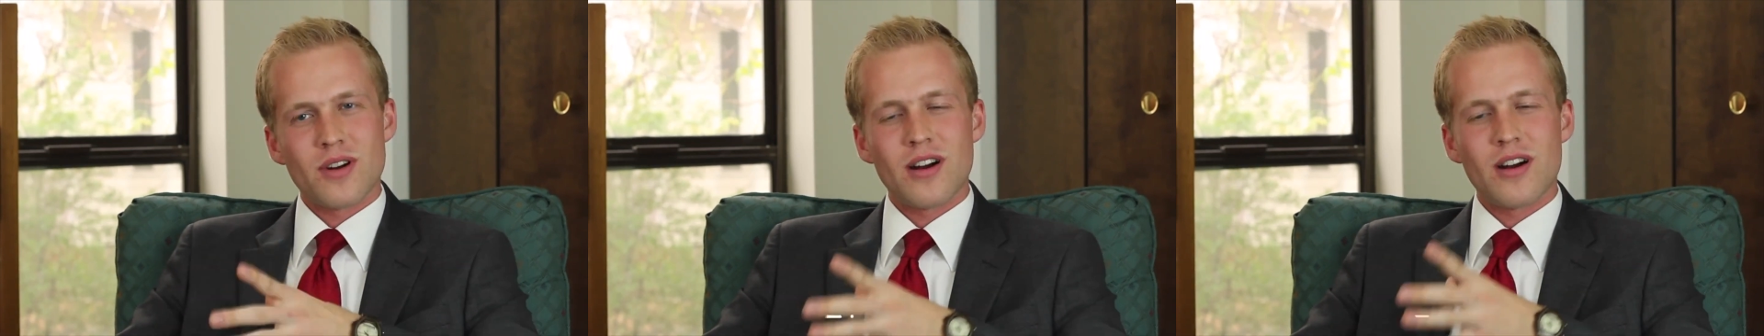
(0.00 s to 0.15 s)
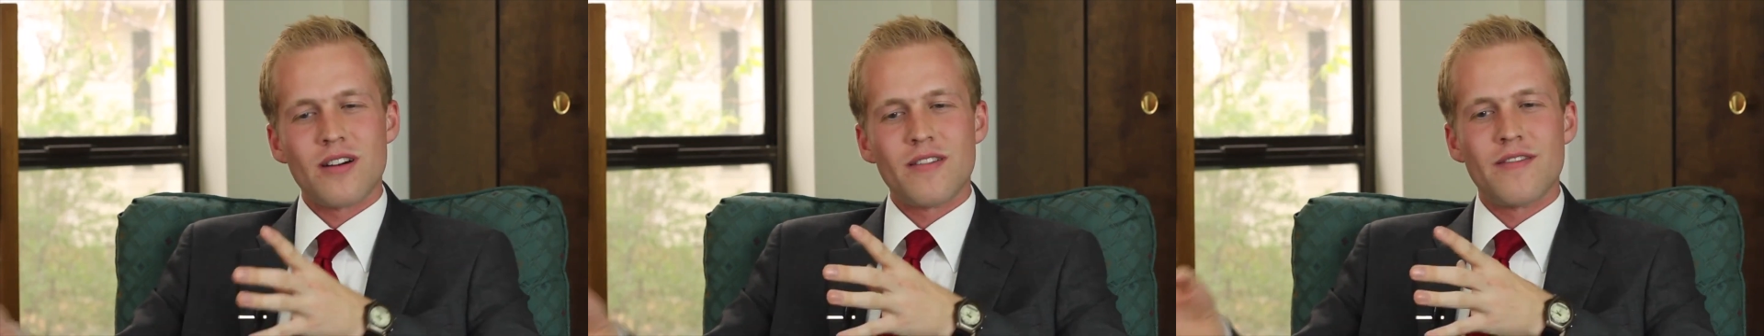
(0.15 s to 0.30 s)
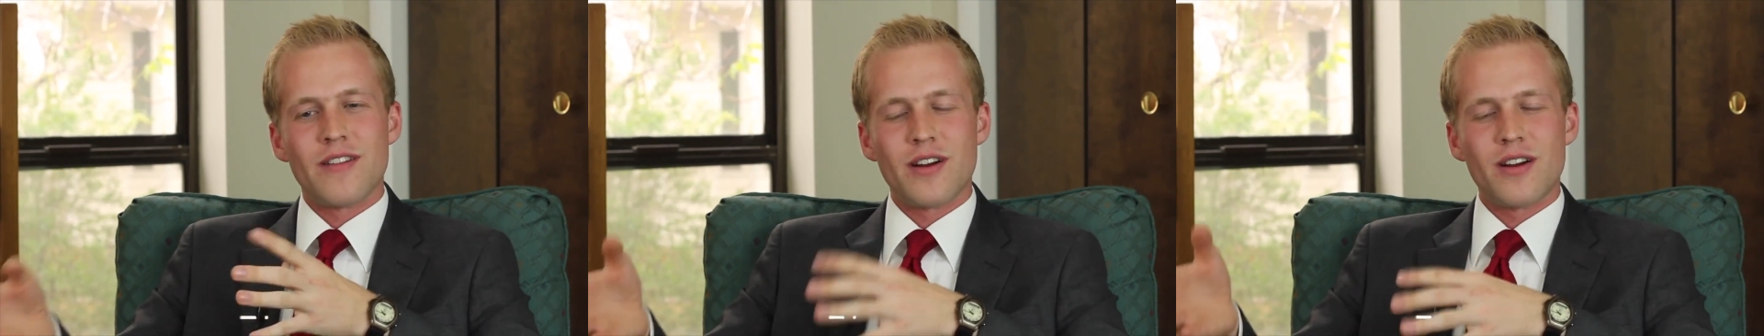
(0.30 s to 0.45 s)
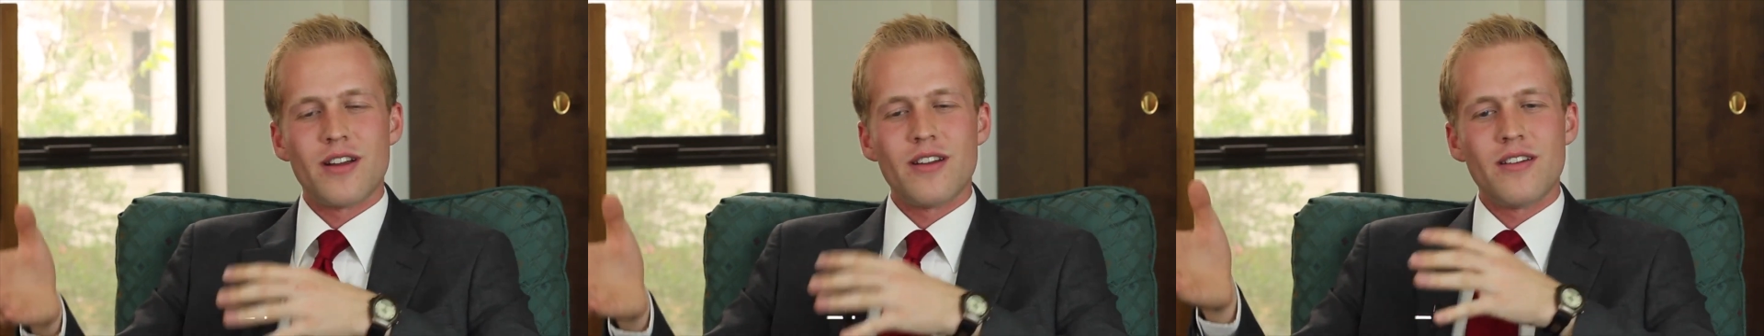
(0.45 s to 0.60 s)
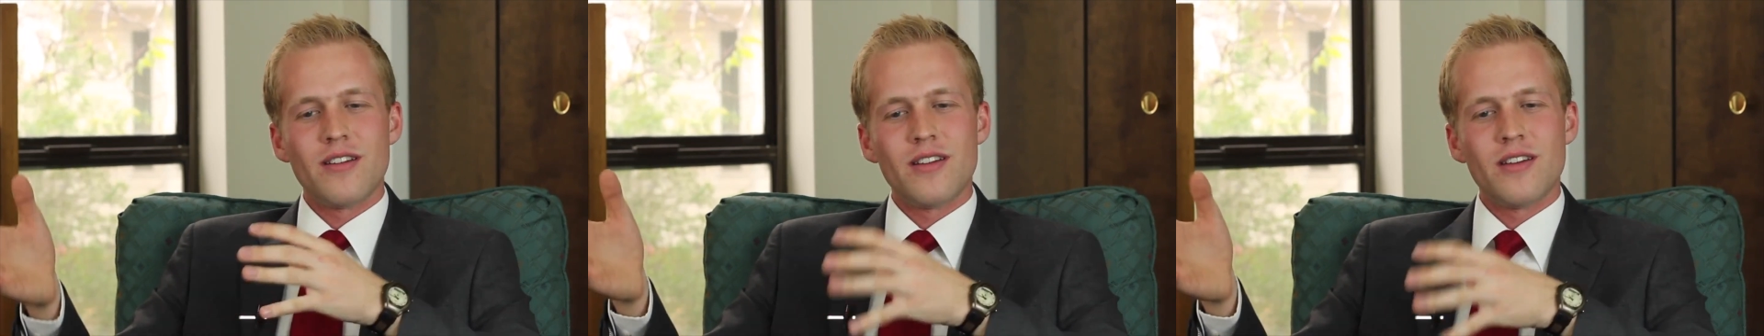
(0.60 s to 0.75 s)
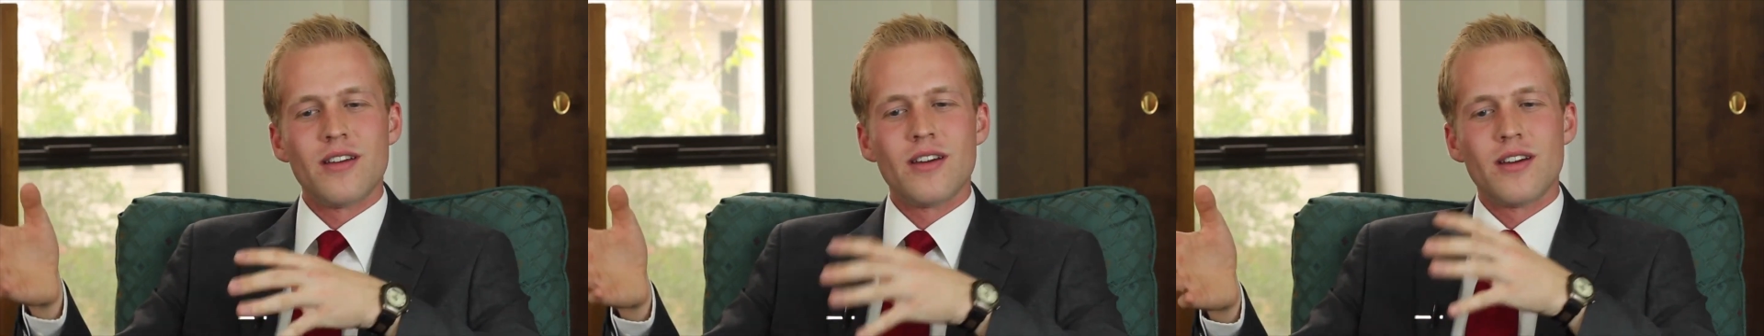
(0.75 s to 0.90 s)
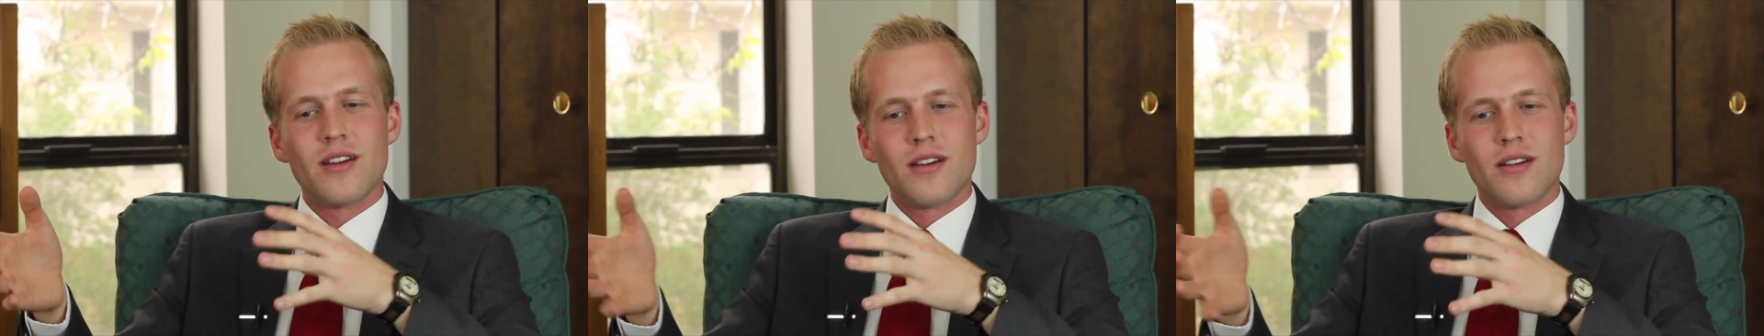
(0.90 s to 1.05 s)
all
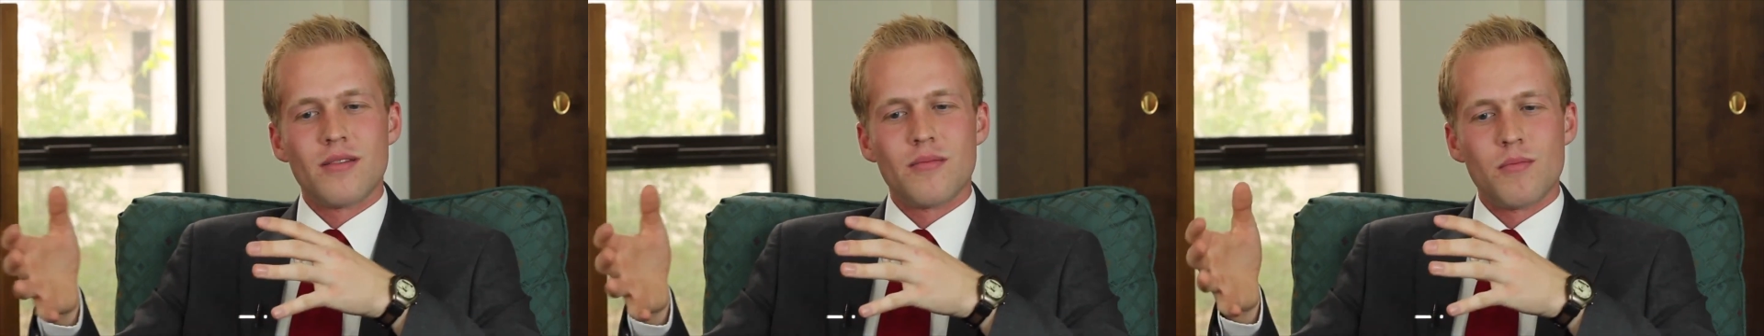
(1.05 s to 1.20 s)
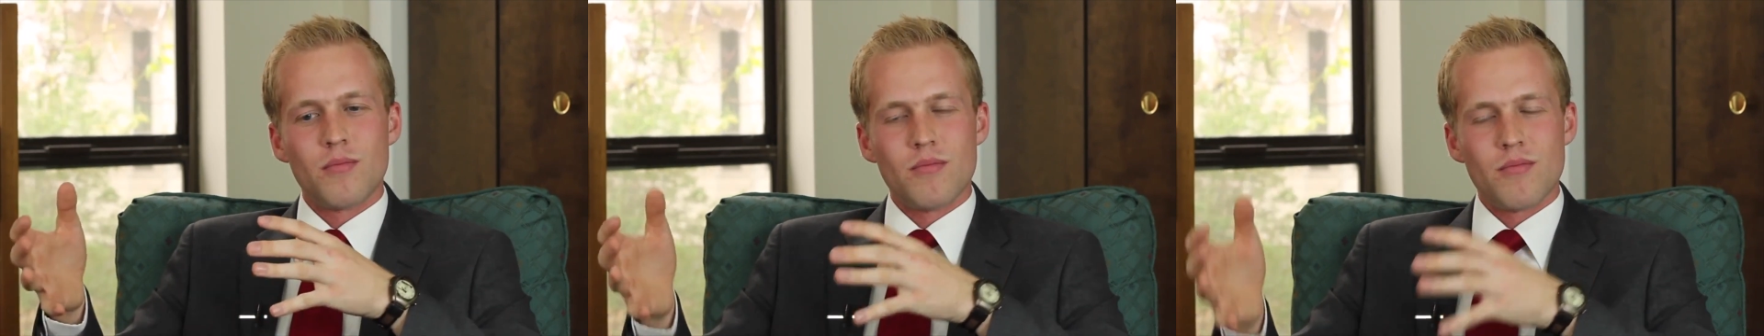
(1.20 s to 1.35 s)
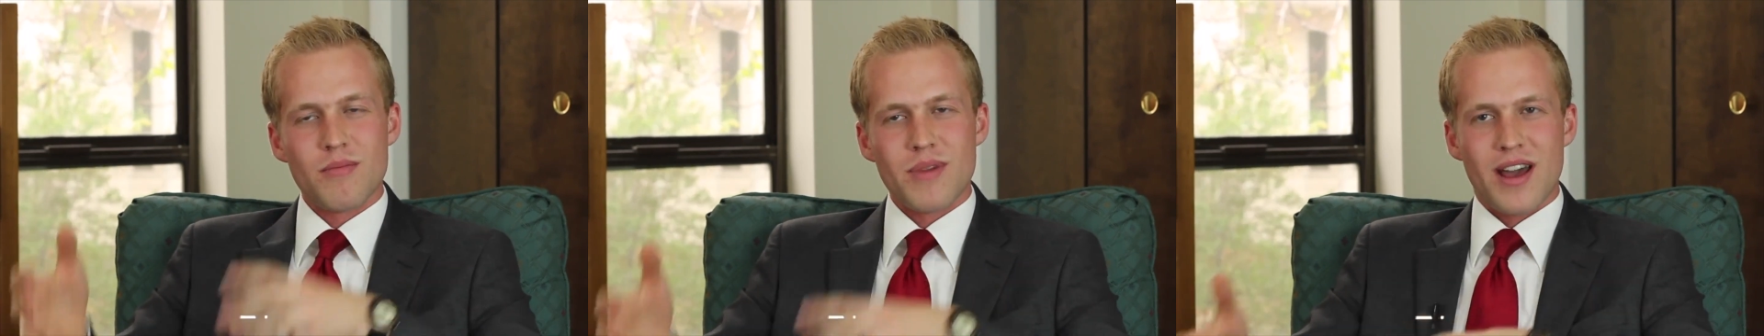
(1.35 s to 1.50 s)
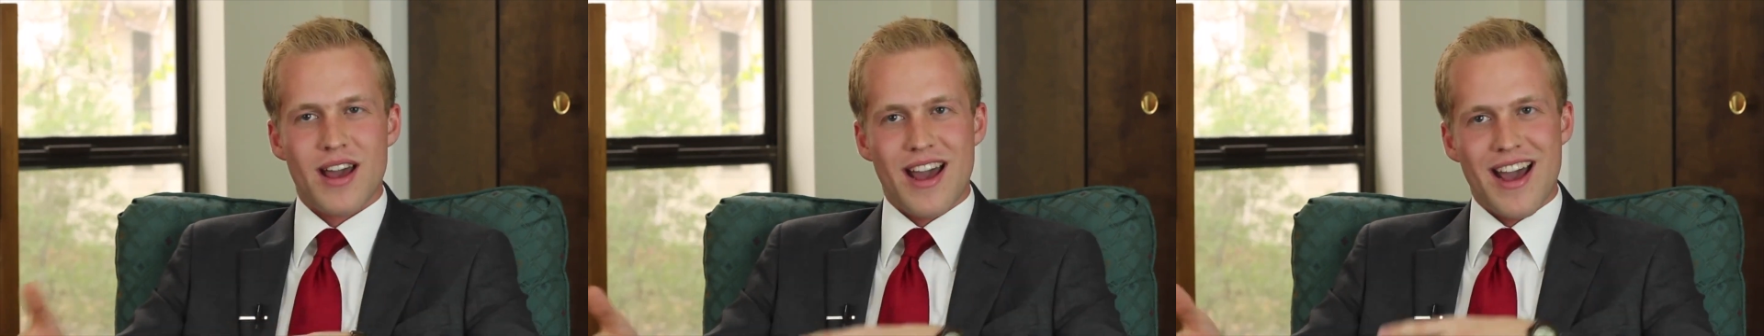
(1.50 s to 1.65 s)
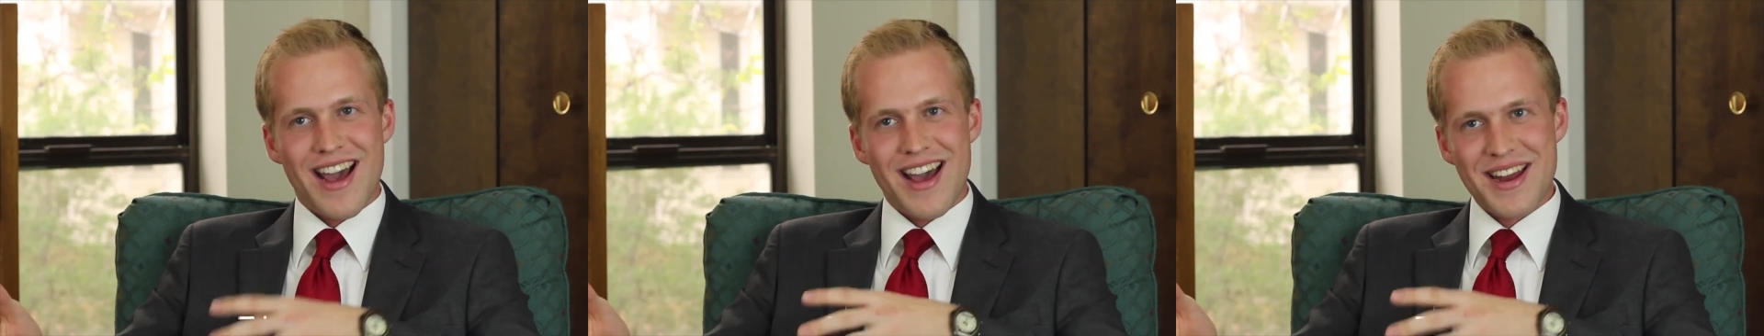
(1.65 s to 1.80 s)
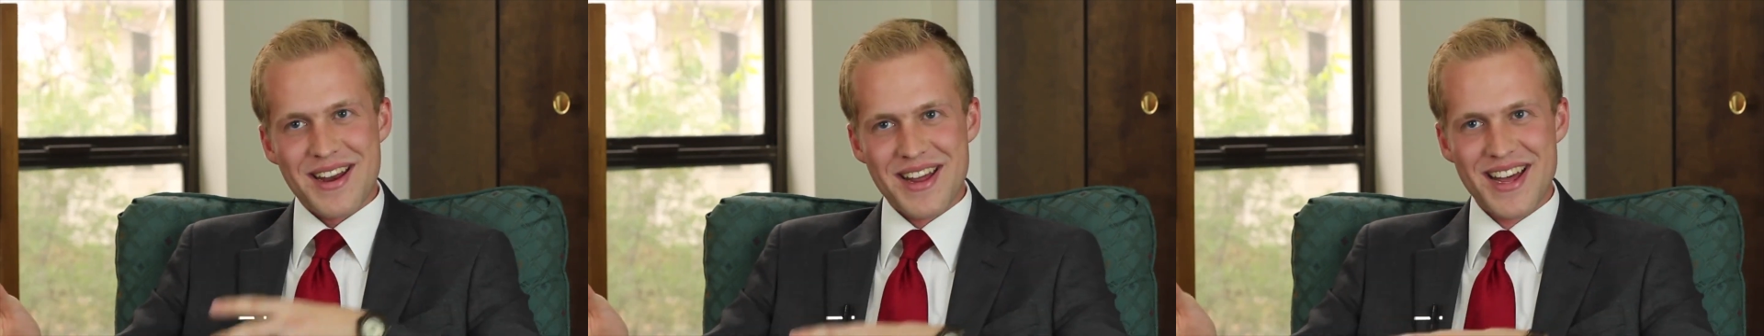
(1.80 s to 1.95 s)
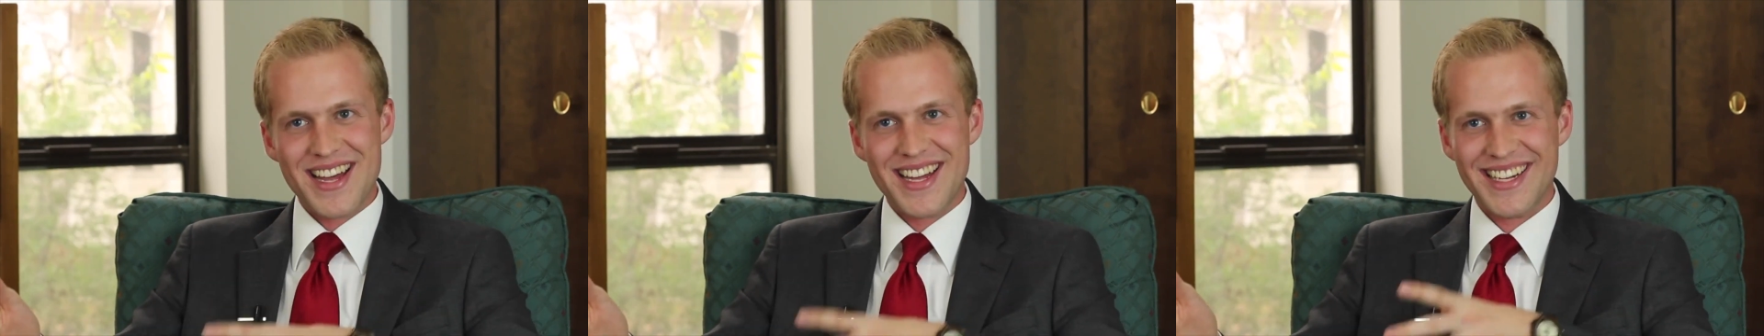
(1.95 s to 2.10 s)
very
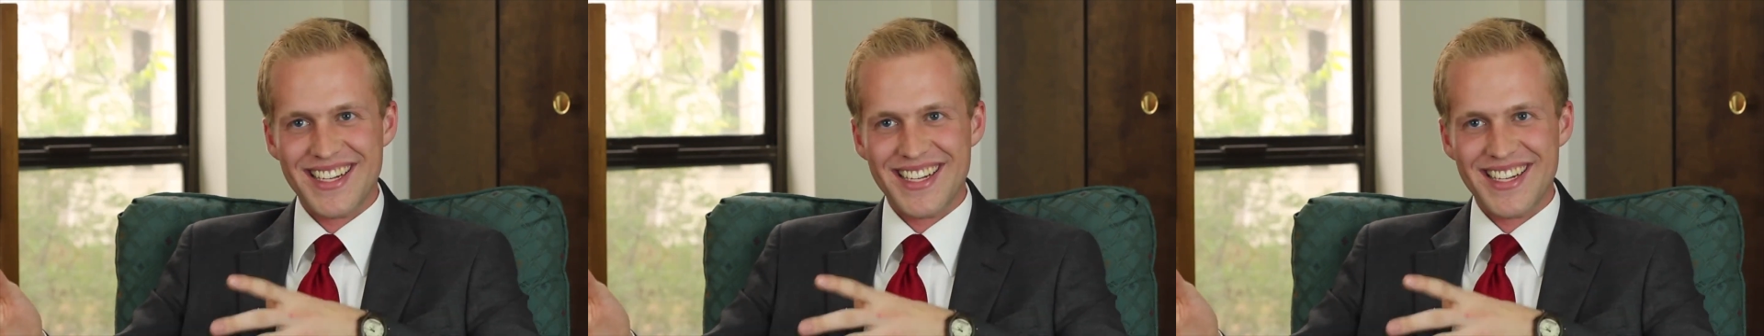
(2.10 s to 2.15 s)
bad.